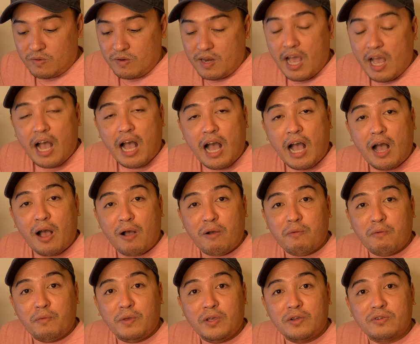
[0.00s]
on
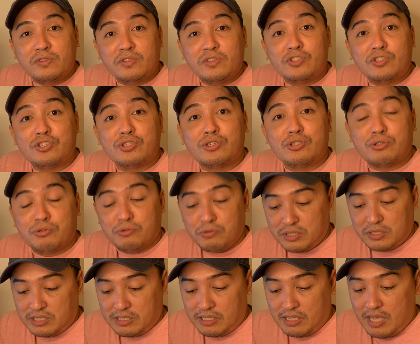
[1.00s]
how we could
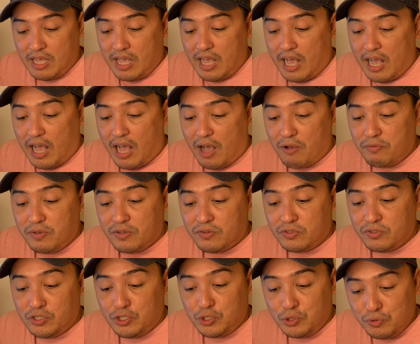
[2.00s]
shoot, how we
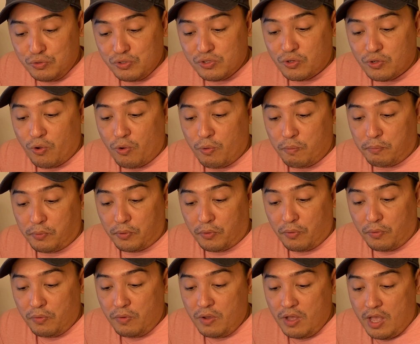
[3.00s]
could use
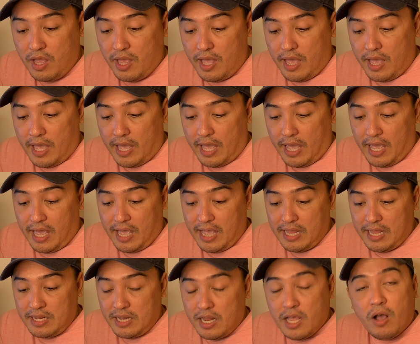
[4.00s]
GoPro,
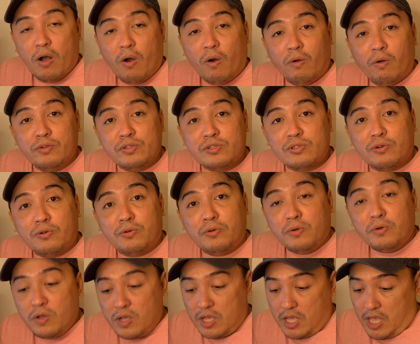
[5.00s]
and
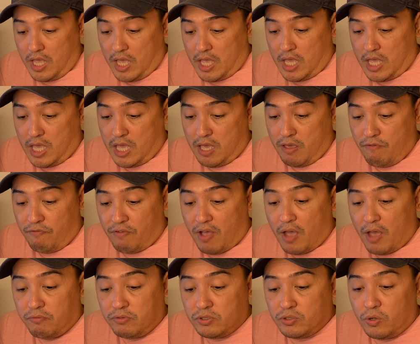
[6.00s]
also if
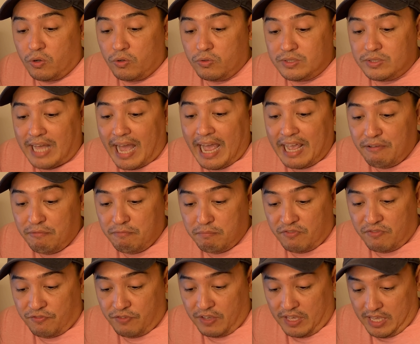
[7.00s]
I would go
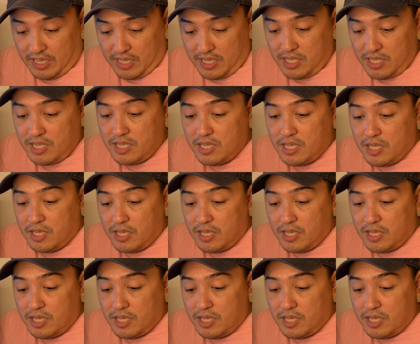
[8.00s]
diving,